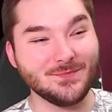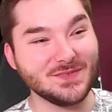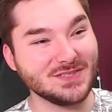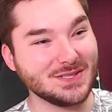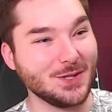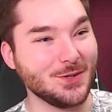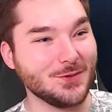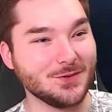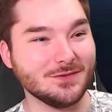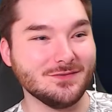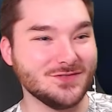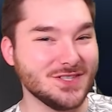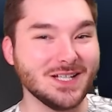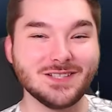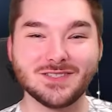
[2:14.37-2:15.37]
So
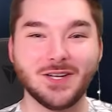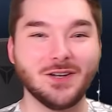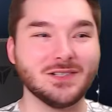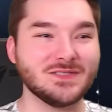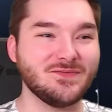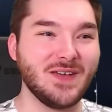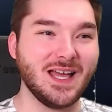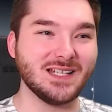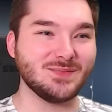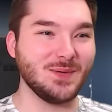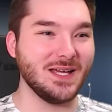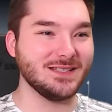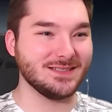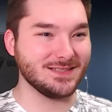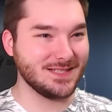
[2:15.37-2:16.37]
Jigsaw is fast
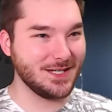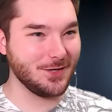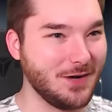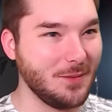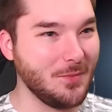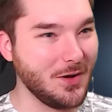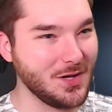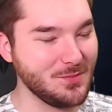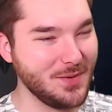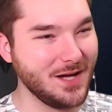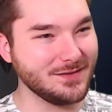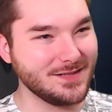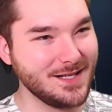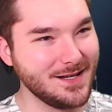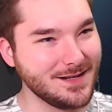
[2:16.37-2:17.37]
paced as hell. I'm all
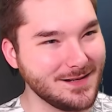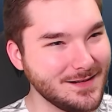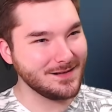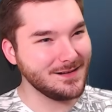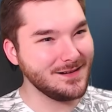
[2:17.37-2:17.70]
about that.